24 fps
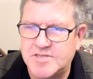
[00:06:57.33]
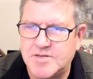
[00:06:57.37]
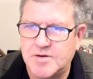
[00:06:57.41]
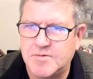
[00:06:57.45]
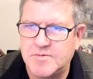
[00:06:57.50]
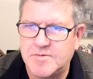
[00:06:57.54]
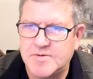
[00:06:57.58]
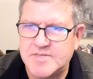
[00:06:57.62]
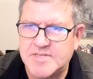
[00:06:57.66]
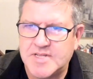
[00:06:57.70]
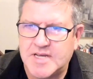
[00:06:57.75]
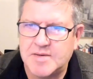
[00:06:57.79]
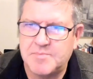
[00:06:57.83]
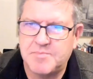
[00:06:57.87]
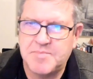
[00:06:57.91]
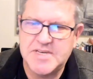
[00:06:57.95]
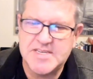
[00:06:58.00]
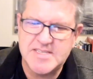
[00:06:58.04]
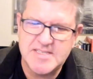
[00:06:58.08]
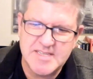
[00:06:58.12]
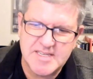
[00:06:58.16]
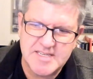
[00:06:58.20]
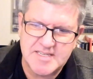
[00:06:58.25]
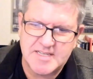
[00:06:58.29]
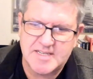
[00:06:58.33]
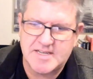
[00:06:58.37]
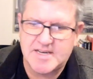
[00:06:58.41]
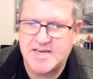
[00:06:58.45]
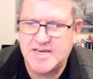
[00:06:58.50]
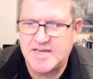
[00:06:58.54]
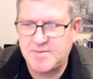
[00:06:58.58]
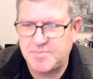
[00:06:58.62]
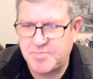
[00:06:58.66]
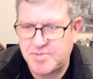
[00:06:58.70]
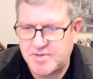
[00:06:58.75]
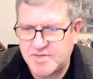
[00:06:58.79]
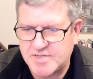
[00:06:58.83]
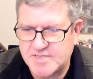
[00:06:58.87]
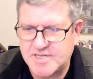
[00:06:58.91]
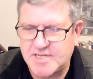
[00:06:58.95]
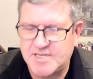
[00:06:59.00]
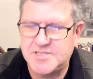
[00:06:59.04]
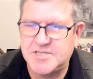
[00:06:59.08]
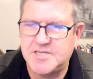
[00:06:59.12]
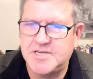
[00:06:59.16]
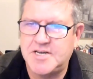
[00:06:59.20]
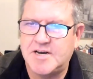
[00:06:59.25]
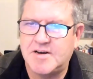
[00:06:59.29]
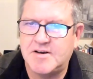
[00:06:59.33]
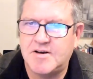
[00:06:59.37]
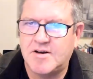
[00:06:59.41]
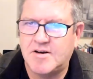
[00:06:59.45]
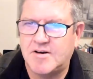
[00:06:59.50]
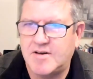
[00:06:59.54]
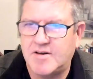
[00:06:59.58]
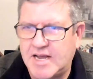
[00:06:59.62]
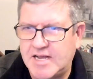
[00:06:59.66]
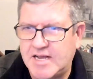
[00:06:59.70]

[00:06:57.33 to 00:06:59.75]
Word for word: So it was like business light plus engineer or er,